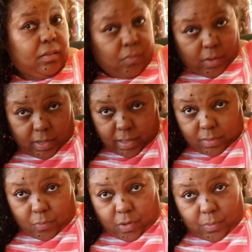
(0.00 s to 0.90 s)
work
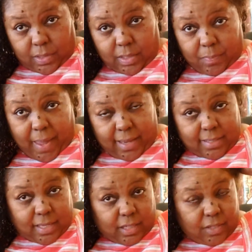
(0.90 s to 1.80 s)
with this back
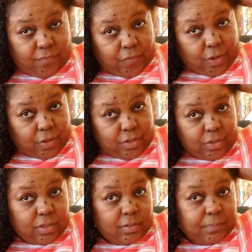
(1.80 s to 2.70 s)
section first.